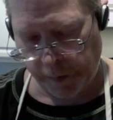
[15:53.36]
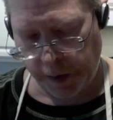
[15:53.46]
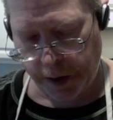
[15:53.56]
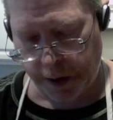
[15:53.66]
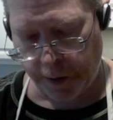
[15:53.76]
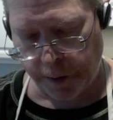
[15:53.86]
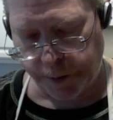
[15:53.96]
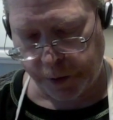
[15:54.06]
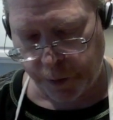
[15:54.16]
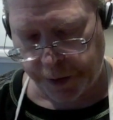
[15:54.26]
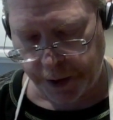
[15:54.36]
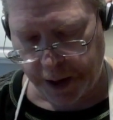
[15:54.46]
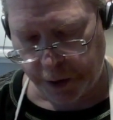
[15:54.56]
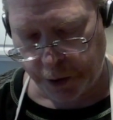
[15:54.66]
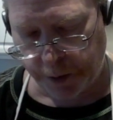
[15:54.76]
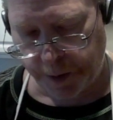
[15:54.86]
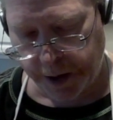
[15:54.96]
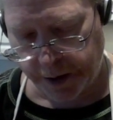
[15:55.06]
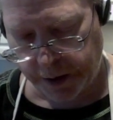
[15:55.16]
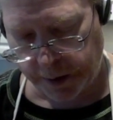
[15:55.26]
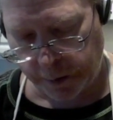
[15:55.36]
It helps with the kitchen because it's a